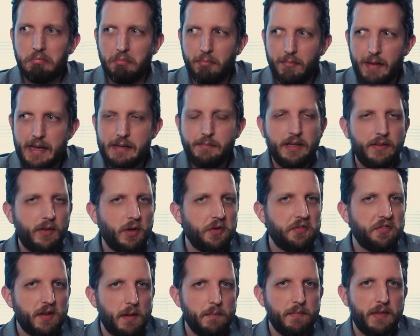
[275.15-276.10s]
maybe
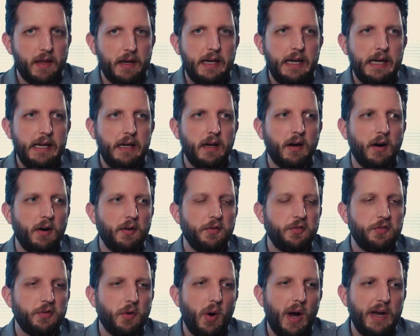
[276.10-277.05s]
there's something here.
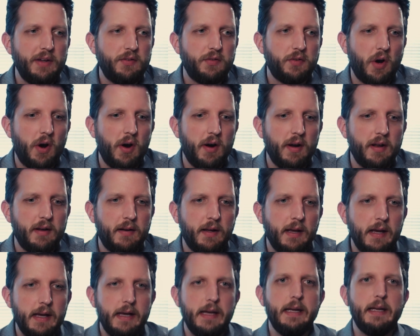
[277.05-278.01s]
So I started,
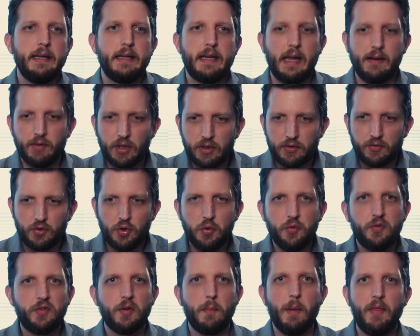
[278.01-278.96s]
gave it
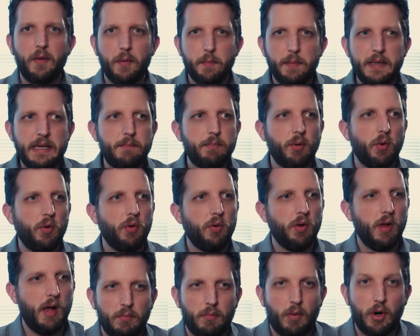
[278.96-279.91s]
to some other
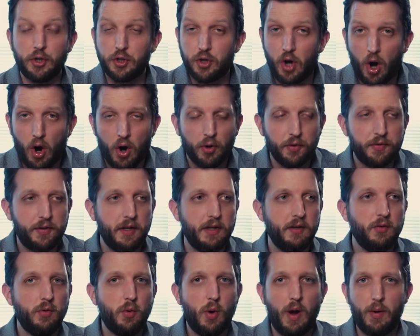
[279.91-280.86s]
people, Martin
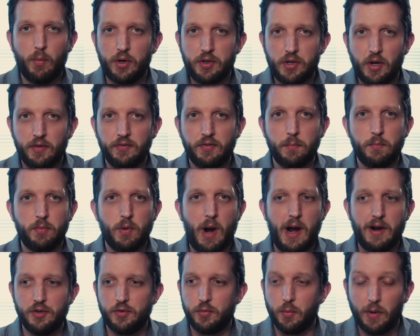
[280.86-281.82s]
Carlton, who I worked on some
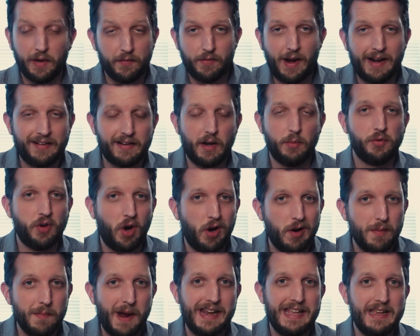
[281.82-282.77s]
projects with. In fact, I was
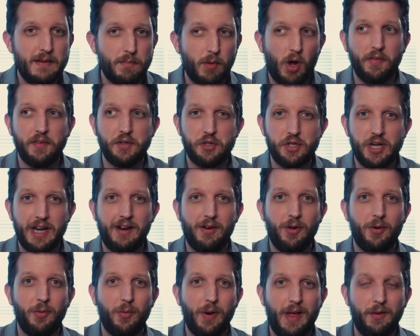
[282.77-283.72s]
talking about him on the
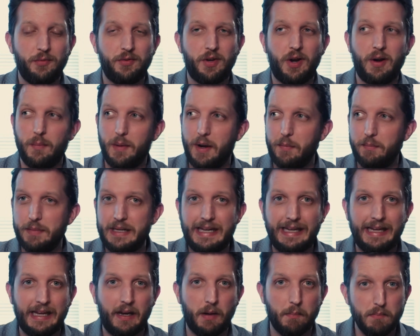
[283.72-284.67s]
channel when I was talking about
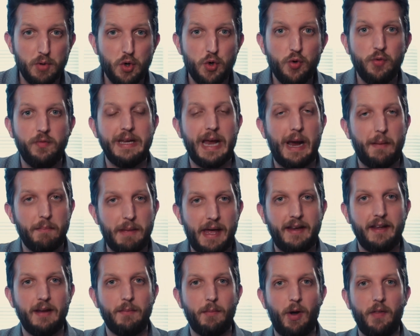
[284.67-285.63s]
being in a movie. I
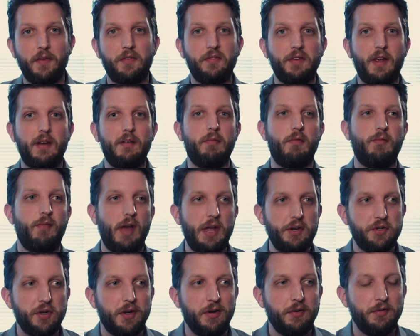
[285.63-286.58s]
met him on the set of
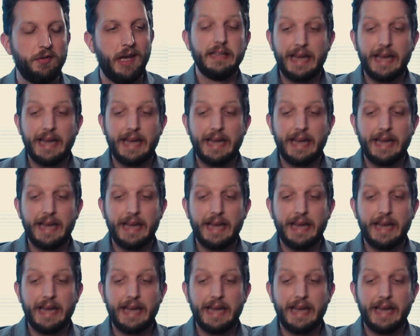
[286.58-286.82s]
Avengers.